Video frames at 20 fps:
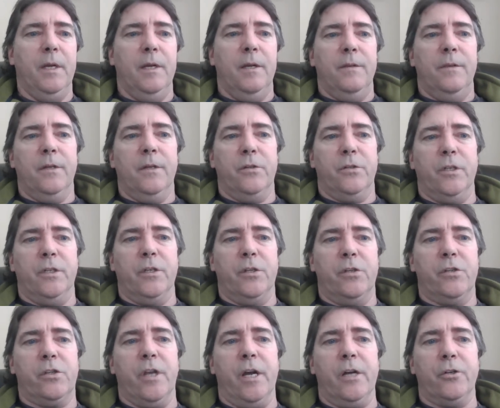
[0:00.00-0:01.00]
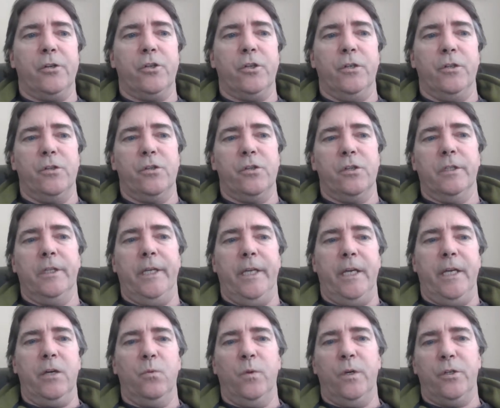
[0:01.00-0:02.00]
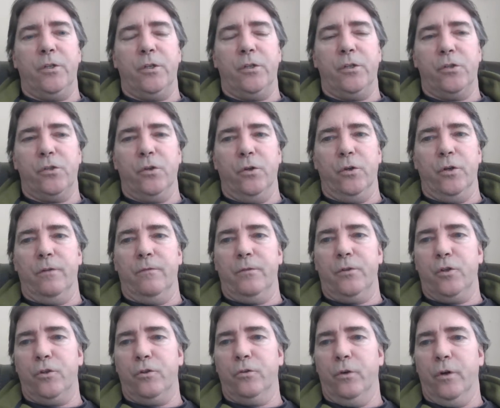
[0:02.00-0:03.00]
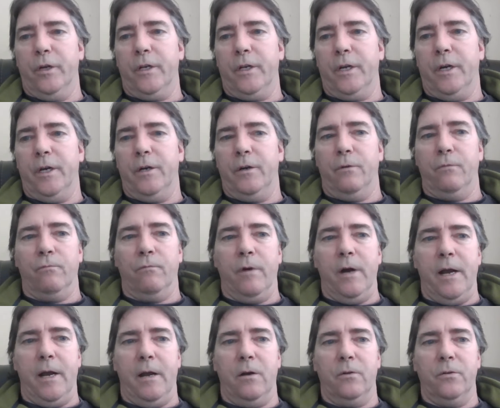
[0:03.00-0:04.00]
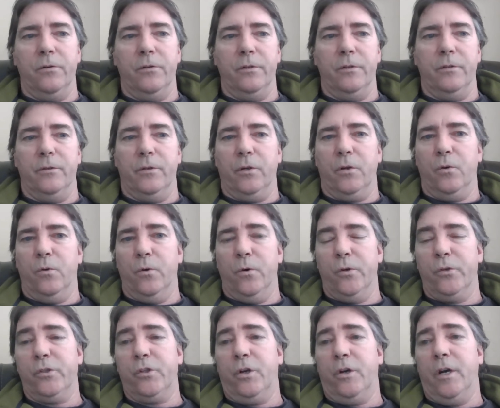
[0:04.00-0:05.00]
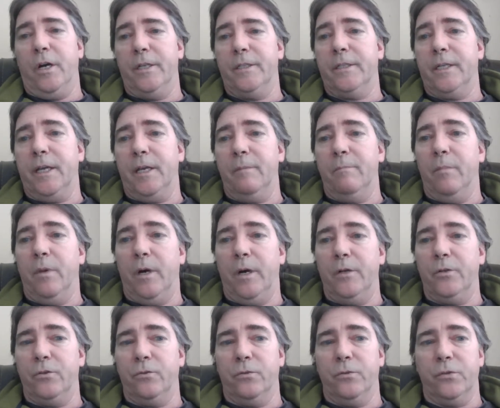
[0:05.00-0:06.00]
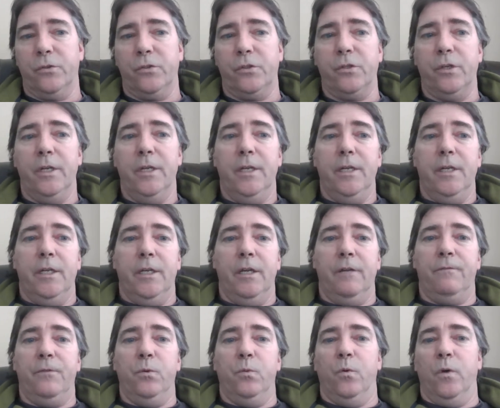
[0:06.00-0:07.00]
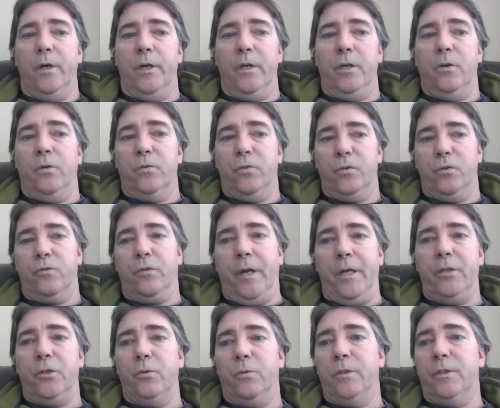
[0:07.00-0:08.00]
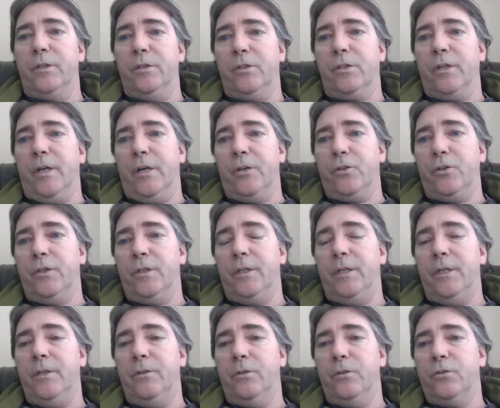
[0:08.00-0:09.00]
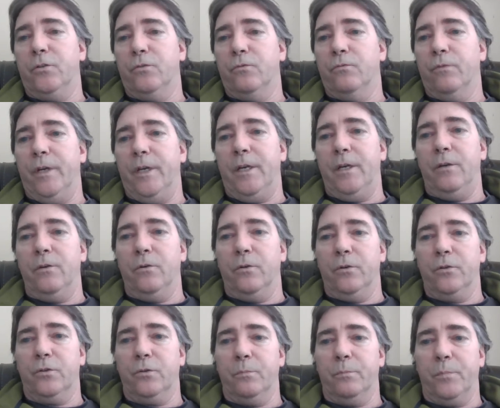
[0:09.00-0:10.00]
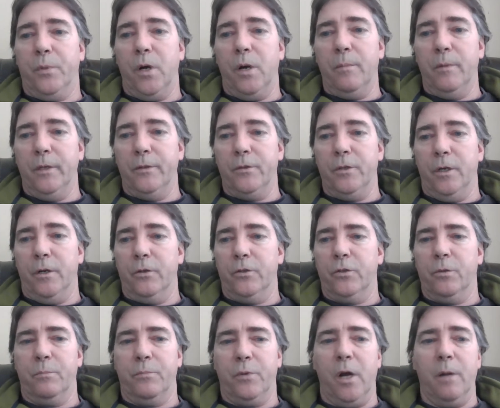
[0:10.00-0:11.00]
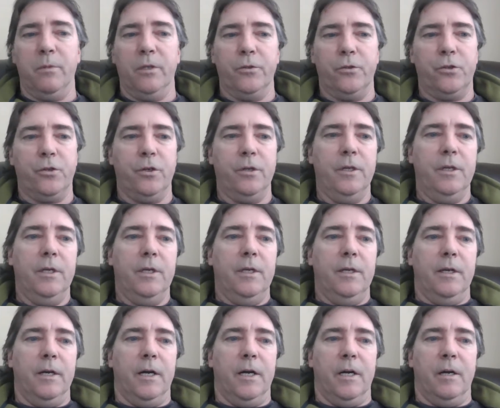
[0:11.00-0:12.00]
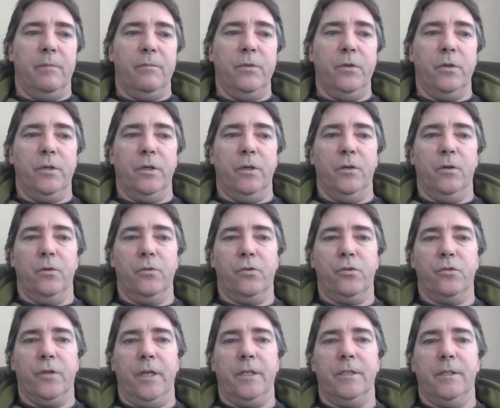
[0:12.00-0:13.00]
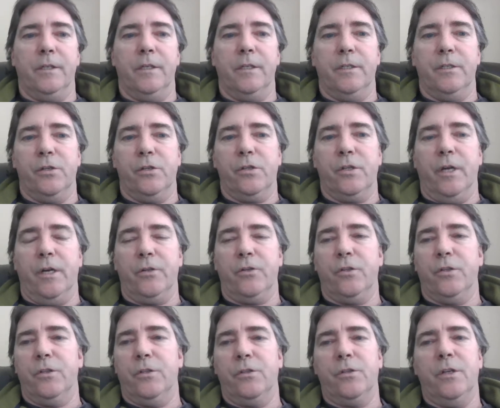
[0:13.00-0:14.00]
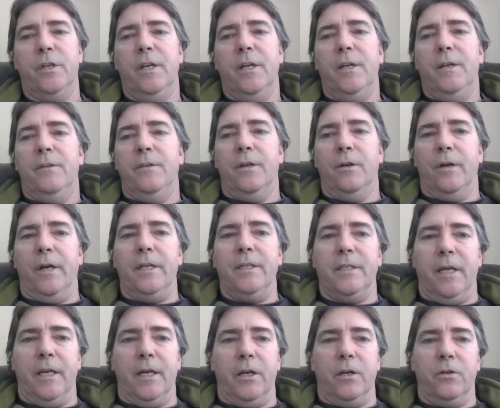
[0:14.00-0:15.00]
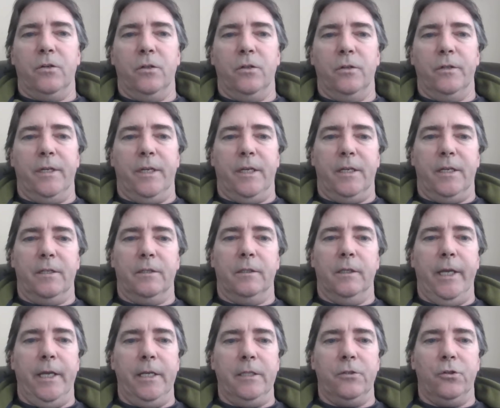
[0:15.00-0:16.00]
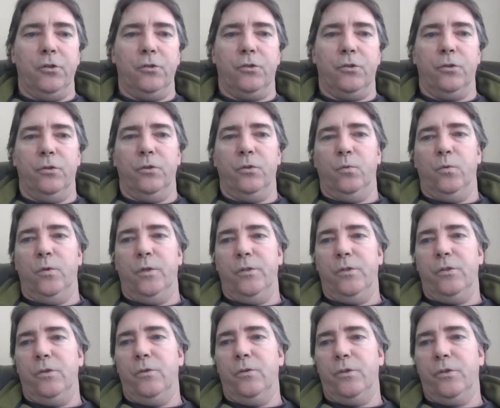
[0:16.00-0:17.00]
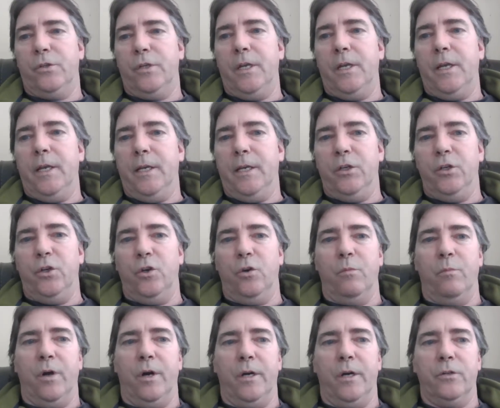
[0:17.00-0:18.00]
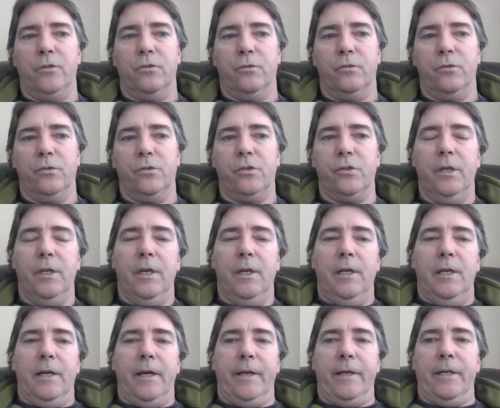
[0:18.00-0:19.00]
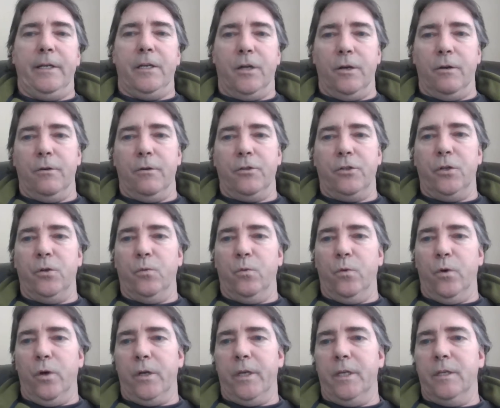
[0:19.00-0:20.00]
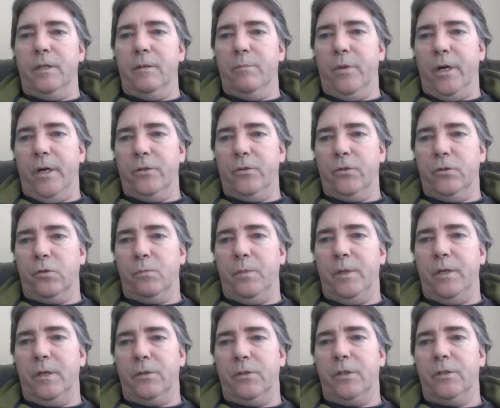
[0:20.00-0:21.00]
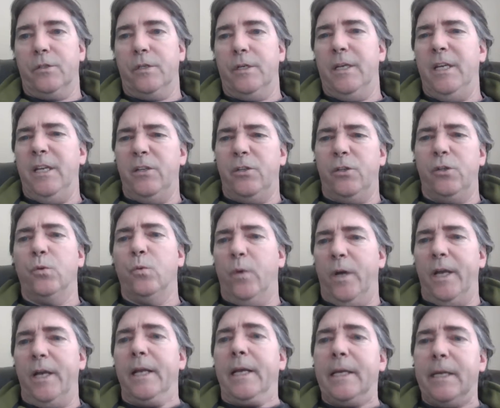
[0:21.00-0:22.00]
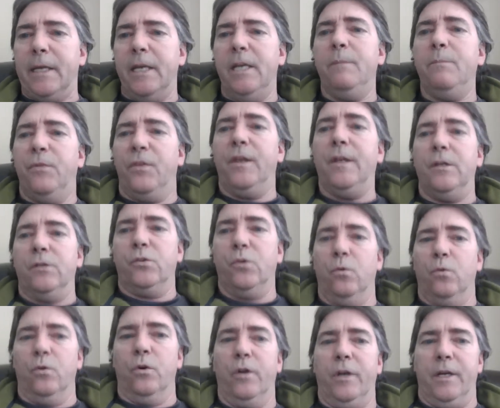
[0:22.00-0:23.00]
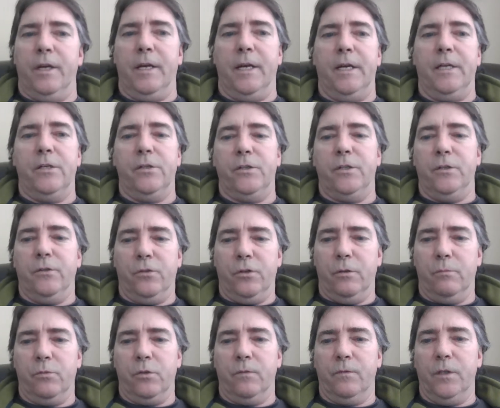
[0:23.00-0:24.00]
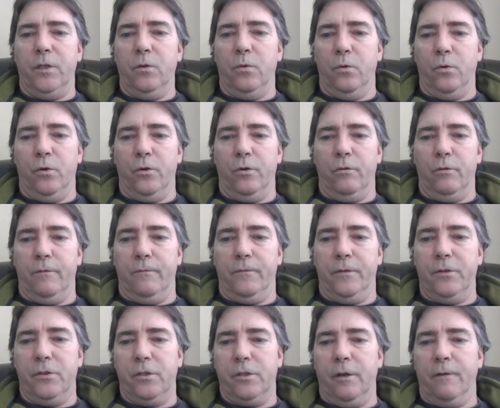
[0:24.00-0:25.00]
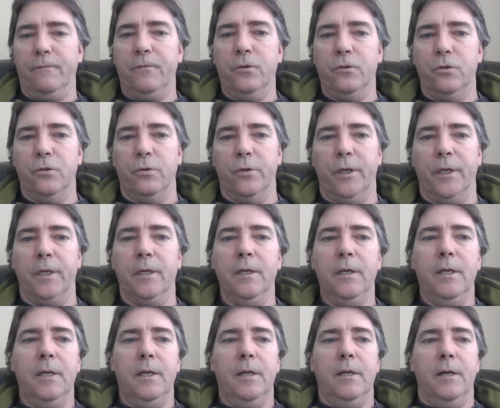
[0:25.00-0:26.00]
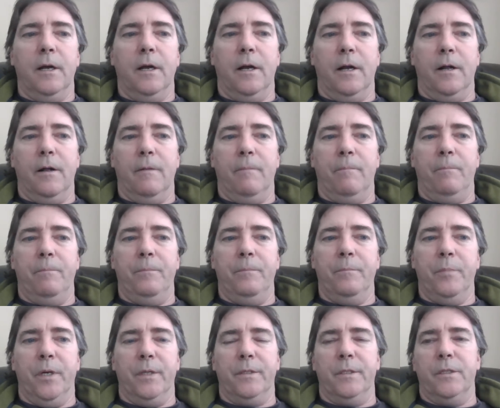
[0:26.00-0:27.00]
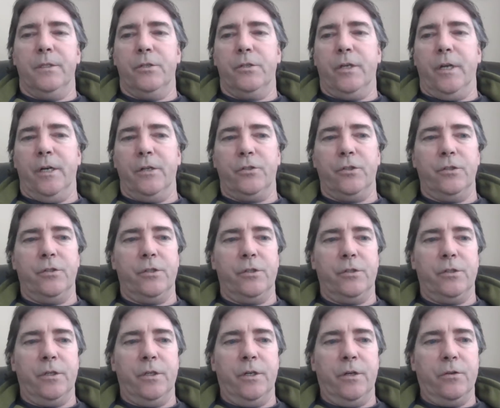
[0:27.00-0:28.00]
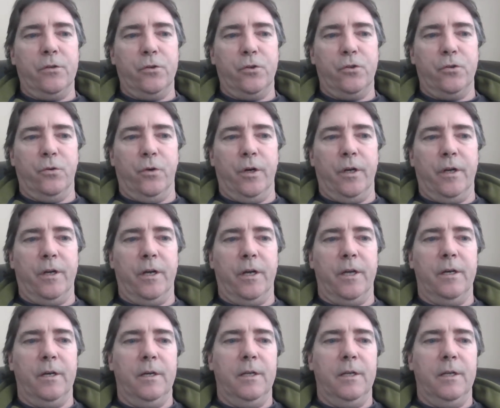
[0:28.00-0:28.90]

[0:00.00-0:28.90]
There's a discussions link, which is sort of a shortcut around the course content modules. If you want to go straight to a discussion, either to read or to publish, you can go straight to the discussions. They're identical and linked to the ones you see in your modules. I'd encourage you to work in the modules because it's an easier way to keep things organized in terms of the order of the stuff you're doing. But the discussions is another shortcut.